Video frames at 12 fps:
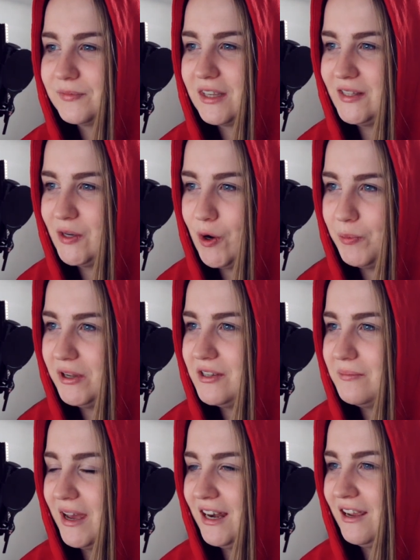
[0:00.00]
is open
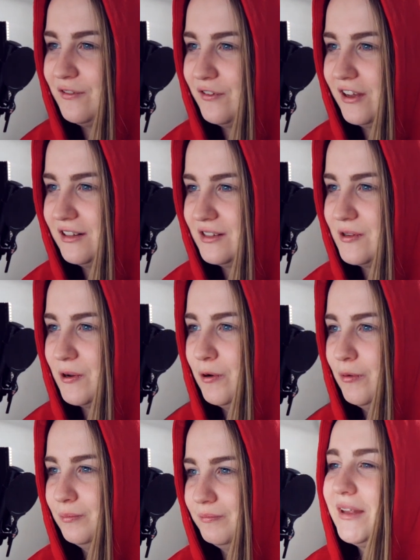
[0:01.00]
to many, I feel, so.